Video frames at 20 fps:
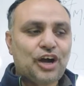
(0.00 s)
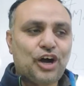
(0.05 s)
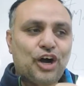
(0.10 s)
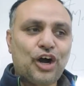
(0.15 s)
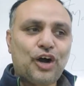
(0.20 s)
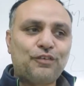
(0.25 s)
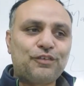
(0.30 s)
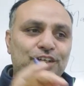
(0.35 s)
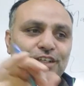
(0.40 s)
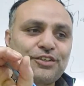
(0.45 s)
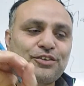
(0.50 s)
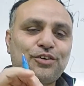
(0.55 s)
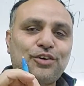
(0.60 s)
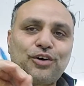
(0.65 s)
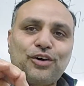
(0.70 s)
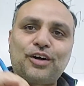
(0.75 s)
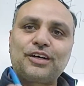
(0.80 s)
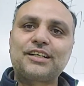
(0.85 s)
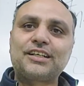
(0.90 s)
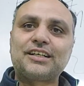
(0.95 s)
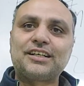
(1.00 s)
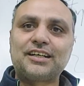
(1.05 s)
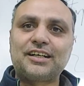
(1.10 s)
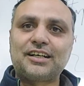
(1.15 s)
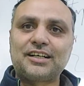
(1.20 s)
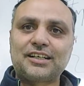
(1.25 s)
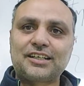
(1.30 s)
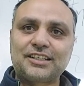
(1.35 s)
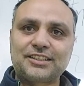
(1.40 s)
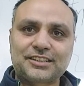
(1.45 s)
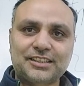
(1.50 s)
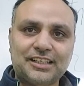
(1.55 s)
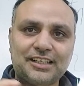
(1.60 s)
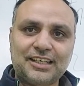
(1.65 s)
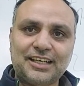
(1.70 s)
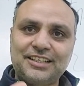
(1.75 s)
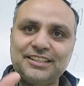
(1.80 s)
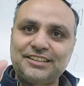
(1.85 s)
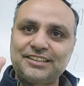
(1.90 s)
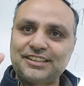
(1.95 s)
how it got
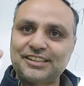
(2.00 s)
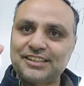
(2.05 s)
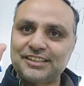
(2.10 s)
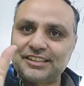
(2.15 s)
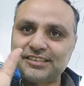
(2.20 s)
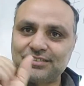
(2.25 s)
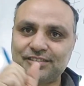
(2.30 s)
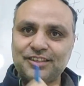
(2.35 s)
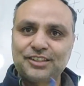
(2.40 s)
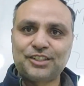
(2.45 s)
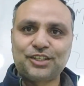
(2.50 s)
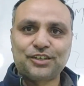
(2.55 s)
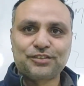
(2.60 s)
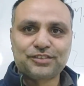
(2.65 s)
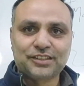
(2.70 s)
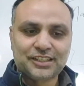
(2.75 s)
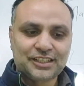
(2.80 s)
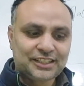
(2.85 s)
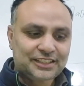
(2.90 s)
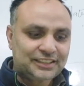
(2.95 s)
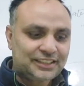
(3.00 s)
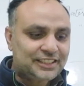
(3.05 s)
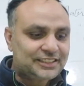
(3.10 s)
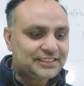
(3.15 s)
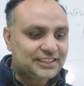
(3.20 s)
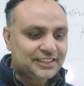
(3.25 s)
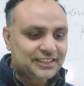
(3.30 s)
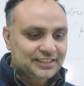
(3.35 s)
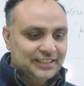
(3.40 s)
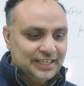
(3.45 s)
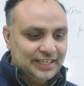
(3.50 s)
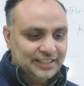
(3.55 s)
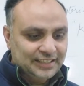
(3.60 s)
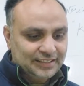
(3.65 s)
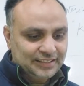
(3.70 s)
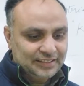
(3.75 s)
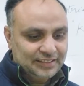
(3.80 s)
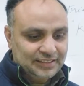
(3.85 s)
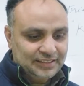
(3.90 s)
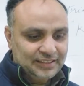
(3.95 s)
crystallized in the word of nature,
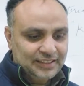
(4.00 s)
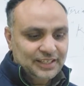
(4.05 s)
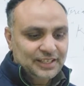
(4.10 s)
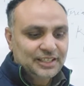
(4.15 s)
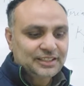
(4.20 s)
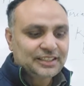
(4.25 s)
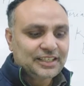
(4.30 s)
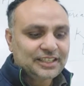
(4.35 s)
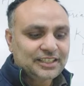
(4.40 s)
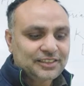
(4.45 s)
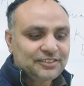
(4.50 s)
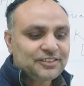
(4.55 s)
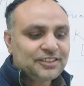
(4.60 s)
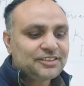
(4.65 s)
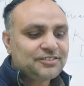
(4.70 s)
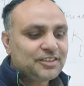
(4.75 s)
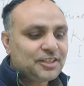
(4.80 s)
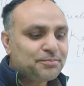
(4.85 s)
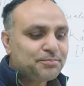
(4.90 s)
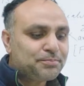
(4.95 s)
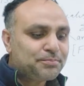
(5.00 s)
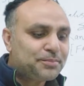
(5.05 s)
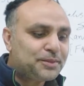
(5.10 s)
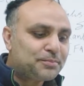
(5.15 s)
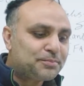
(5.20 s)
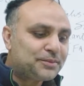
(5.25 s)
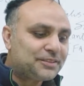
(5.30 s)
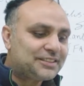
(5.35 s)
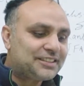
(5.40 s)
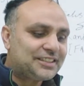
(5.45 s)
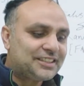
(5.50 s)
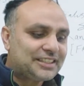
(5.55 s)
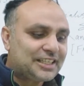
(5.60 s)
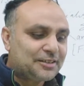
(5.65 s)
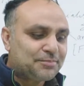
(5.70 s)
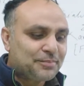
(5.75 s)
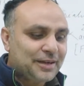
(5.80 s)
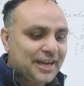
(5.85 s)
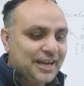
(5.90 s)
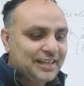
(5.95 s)
that even when people say
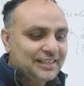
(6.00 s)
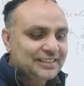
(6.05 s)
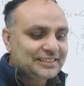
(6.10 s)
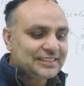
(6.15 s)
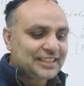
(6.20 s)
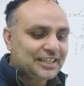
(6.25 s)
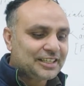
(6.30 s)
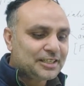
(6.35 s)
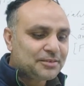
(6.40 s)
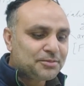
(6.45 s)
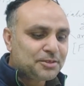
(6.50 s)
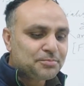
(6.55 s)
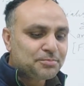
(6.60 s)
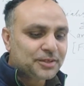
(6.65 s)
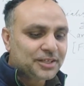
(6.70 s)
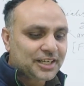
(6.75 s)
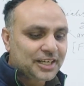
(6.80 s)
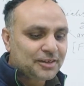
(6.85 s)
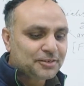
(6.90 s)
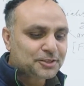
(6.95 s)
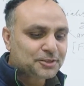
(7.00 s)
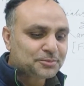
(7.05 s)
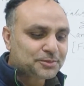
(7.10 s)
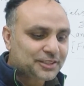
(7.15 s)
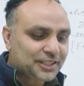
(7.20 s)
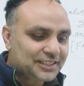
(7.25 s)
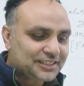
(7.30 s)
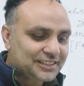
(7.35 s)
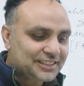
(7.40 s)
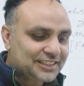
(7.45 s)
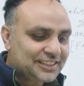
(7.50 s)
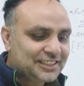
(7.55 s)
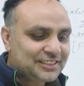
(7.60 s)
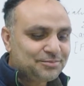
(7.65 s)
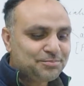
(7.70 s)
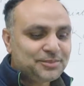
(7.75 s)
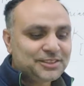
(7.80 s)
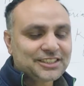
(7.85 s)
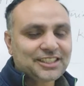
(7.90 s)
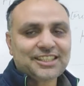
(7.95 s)
that man is unhappy, perhaps because he
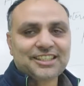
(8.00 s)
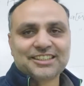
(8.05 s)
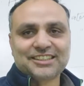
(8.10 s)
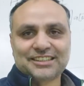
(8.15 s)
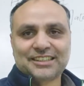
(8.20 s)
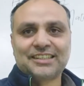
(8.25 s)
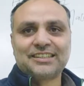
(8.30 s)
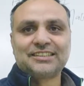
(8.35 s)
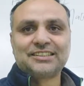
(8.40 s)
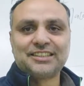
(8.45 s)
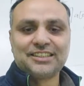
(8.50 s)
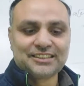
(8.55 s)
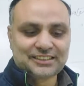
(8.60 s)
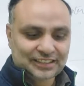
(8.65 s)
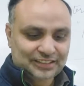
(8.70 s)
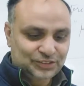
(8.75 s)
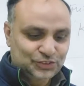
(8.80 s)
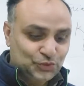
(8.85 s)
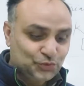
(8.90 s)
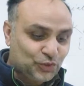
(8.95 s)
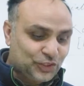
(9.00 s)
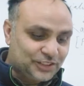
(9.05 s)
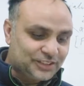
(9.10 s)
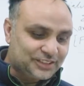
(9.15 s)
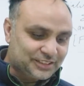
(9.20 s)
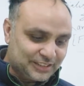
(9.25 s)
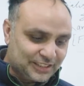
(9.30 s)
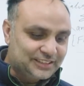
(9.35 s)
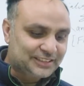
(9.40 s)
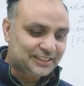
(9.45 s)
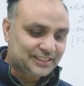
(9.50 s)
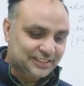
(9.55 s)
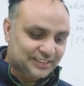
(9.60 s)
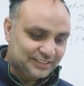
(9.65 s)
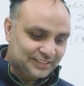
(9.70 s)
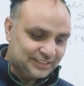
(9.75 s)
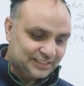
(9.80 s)
misunderstands nature. So what is nature,